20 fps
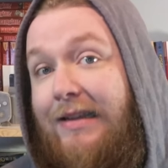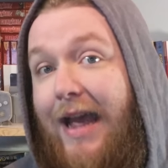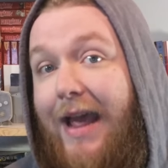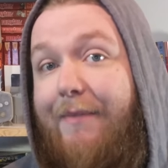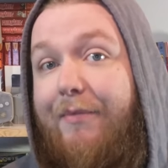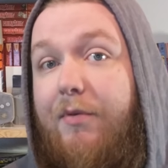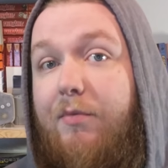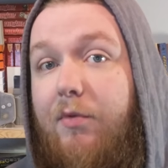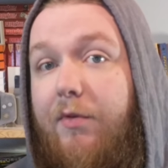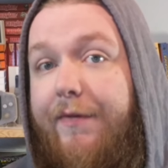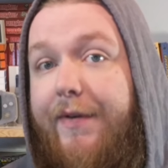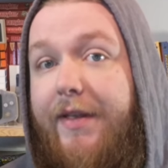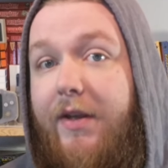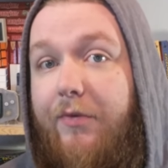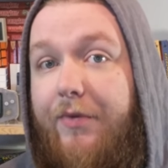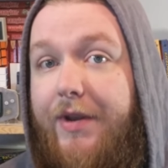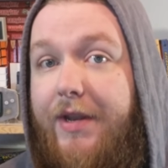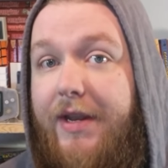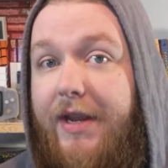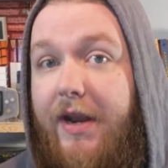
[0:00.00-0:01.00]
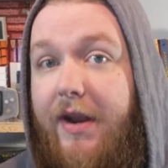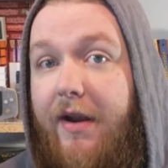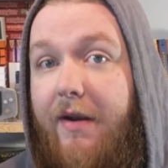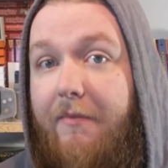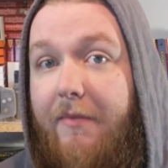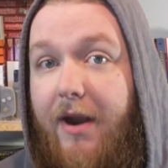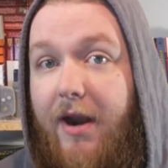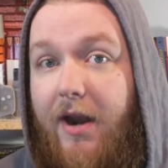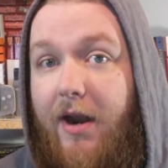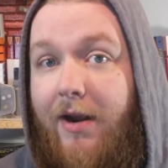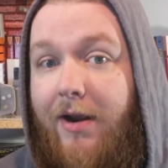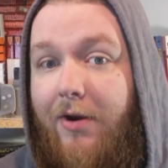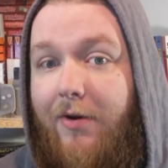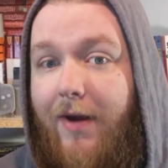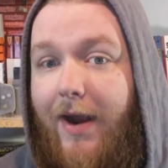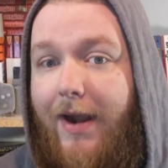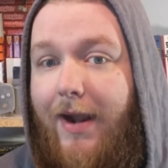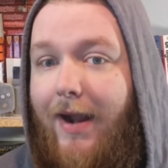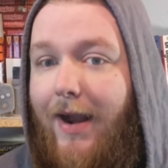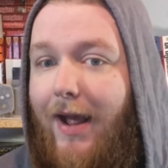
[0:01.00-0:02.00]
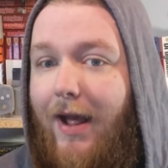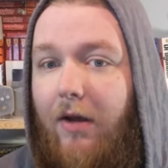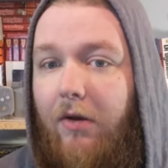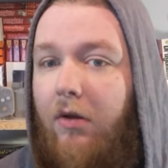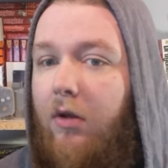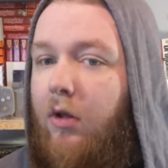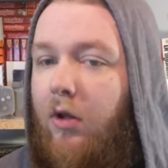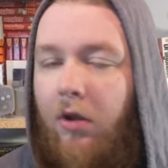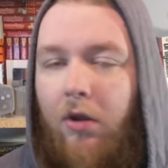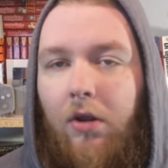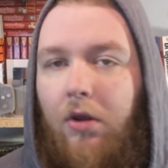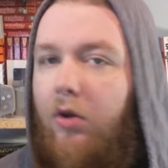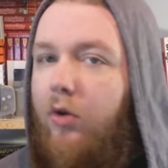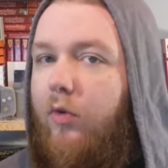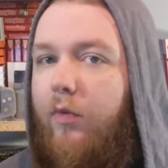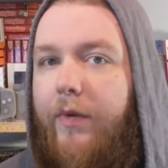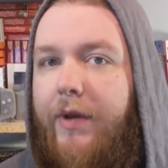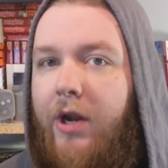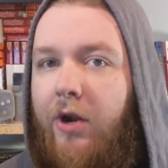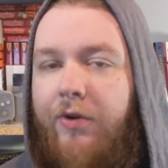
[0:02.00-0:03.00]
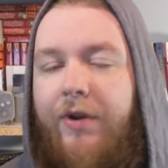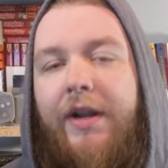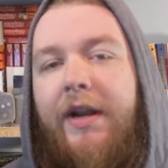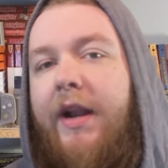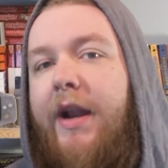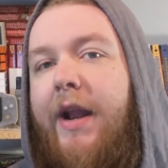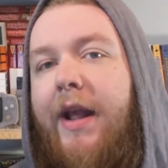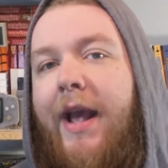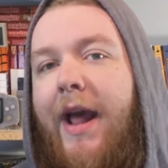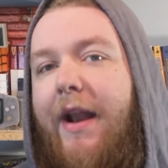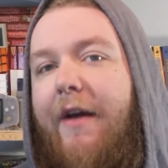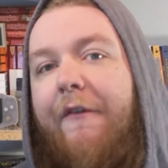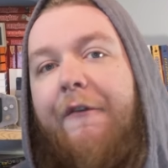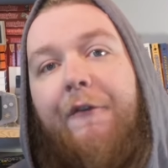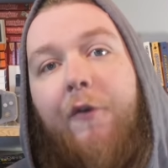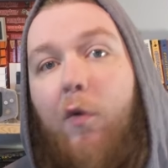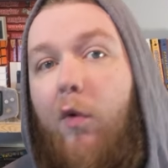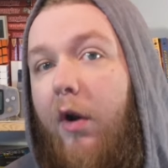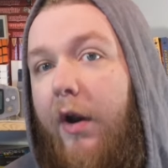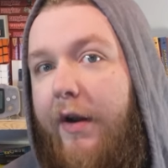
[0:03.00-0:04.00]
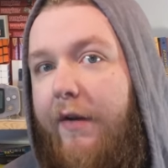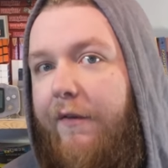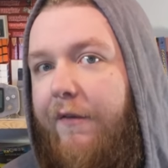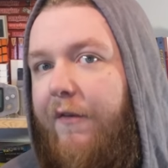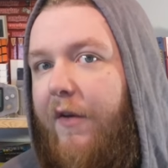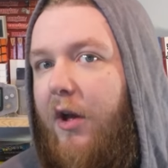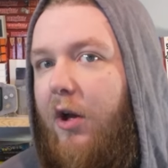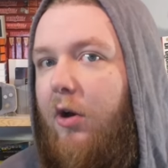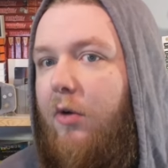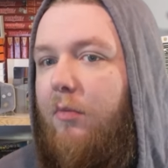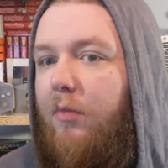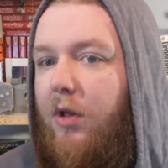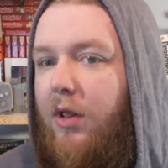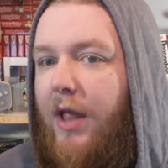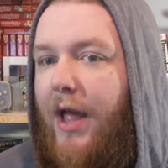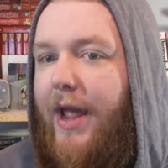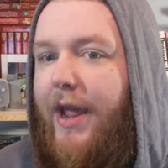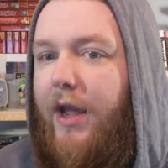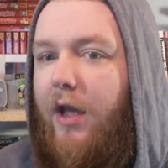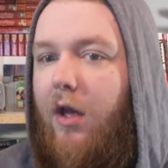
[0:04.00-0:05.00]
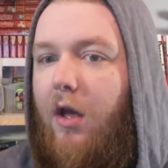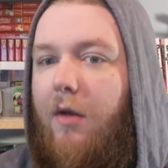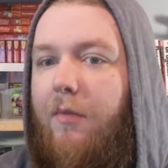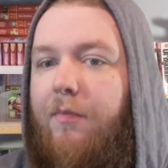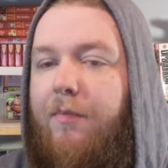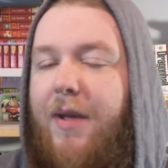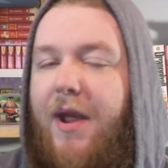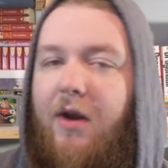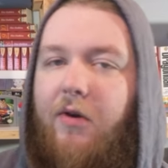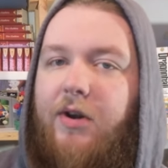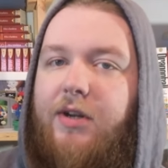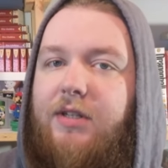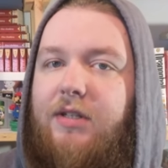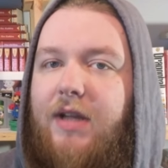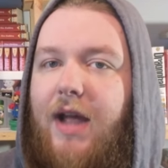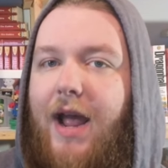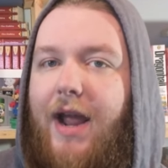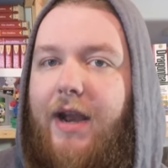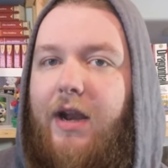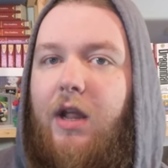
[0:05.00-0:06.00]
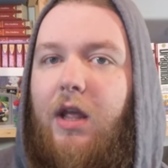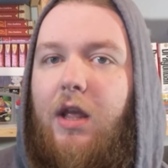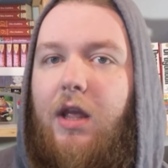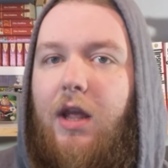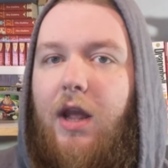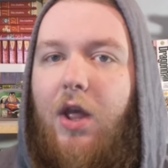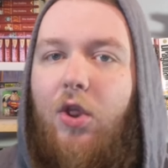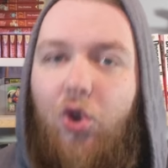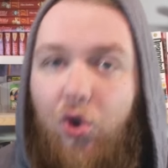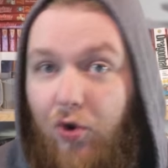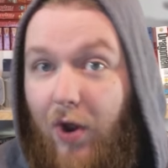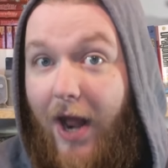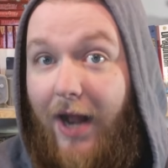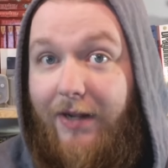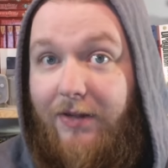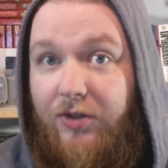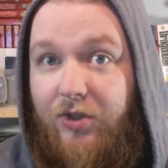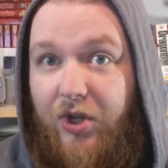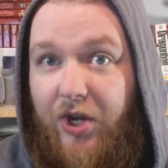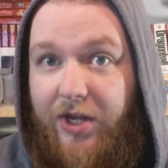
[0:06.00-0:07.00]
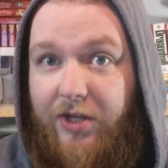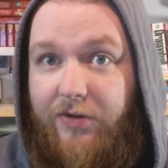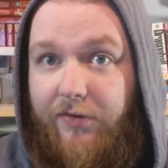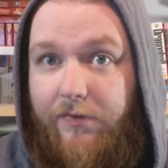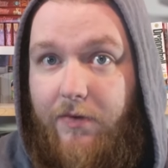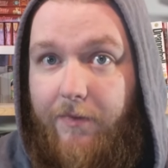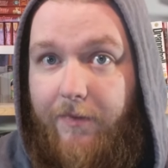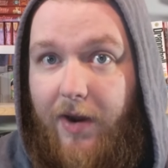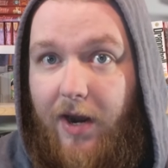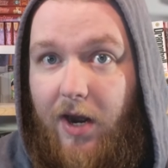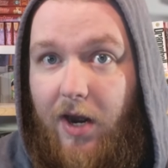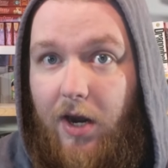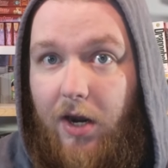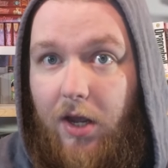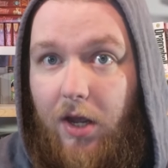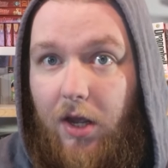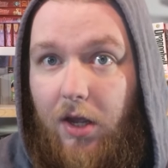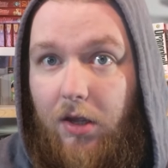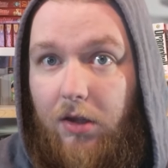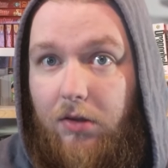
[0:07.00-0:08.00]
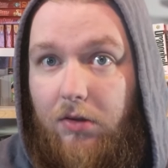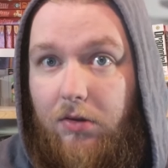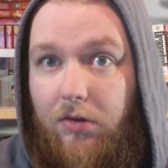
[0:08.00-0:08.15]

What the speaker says: type of movie that we need in America right now. We don't need any kind of foreign film like Parasite in the United States of America.